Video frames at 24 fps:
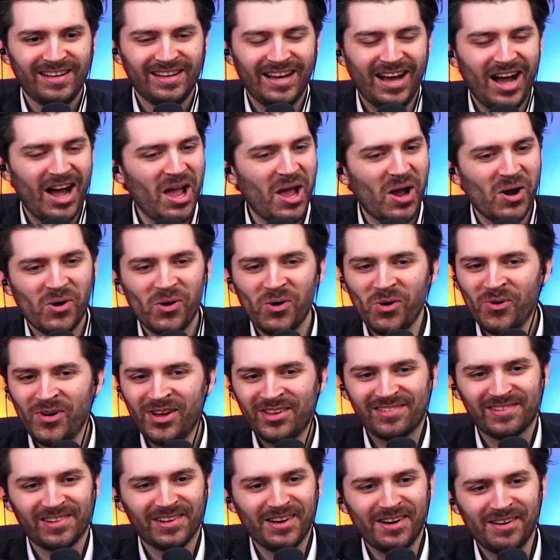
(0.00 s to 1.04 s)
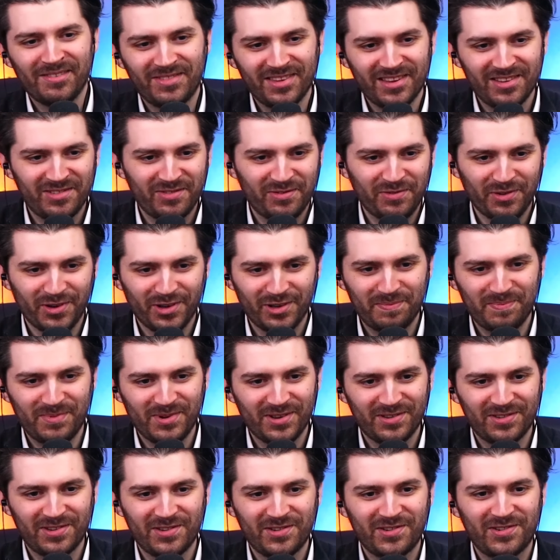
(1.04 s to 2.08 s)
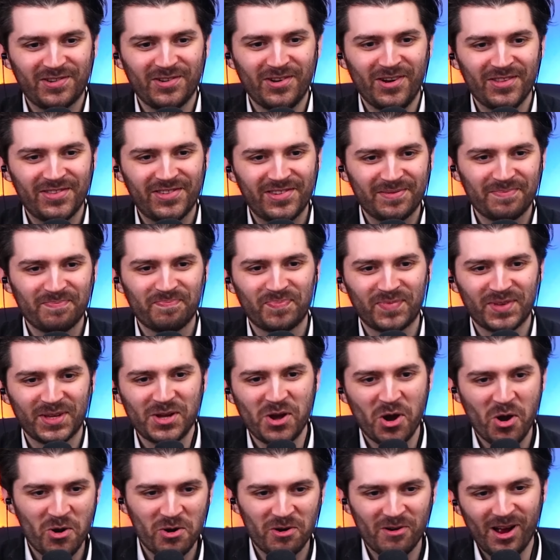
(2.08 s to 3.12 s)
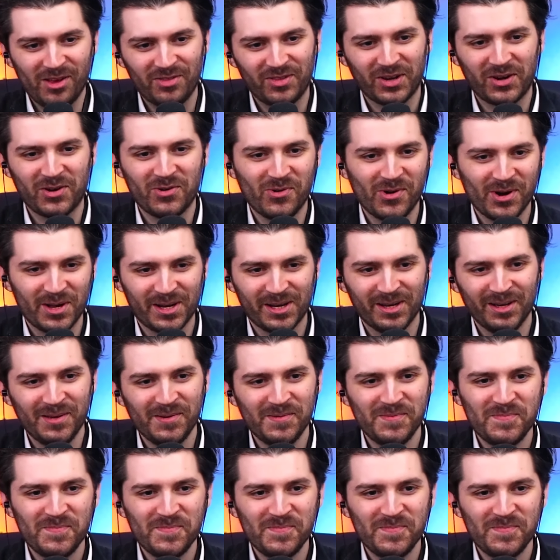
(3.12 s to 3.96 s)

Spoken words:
I always love these first-person shots going around the corner.